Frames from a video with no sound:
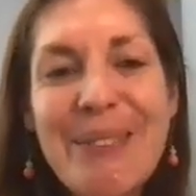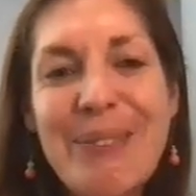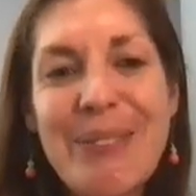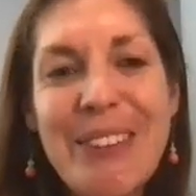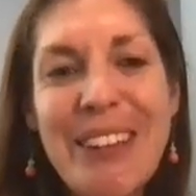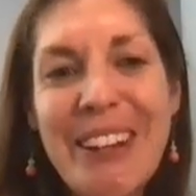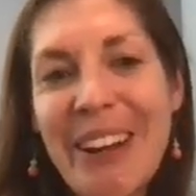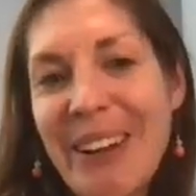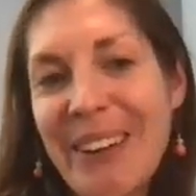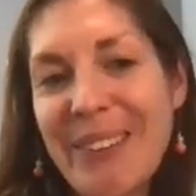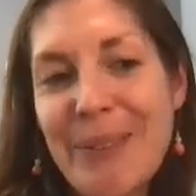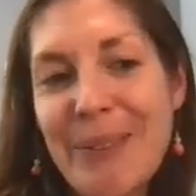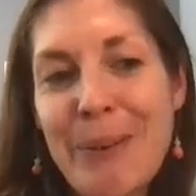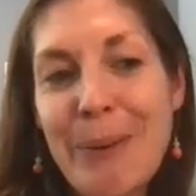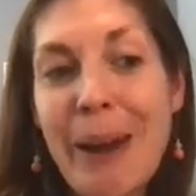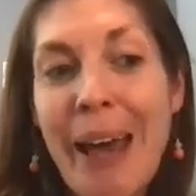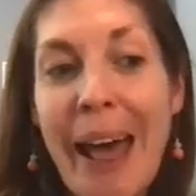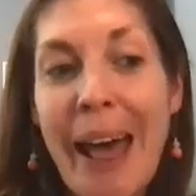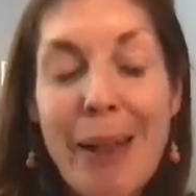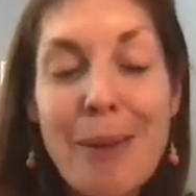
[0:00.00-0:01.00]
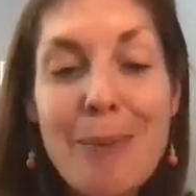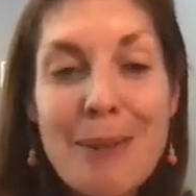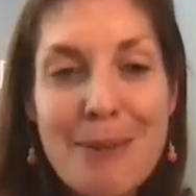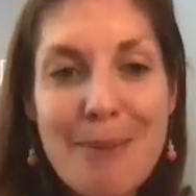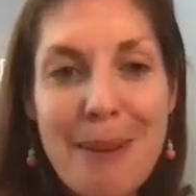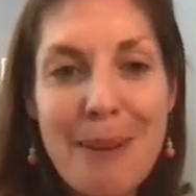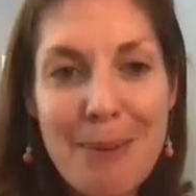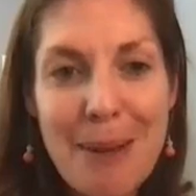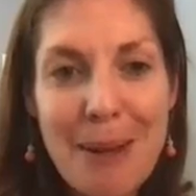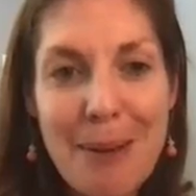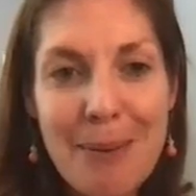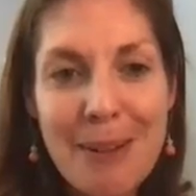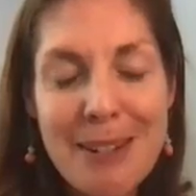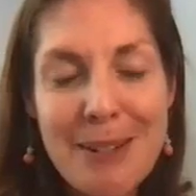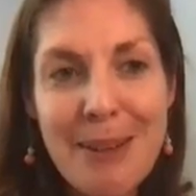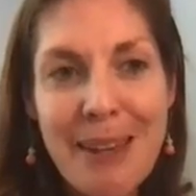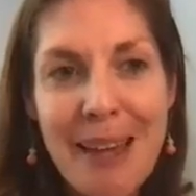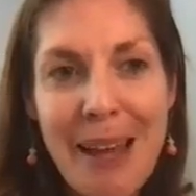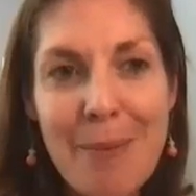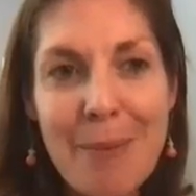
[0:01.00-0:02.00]
We want to help as many people as
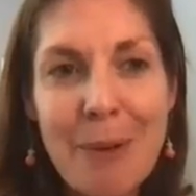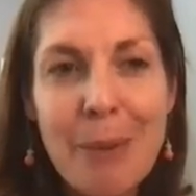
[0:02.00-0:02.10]
we can,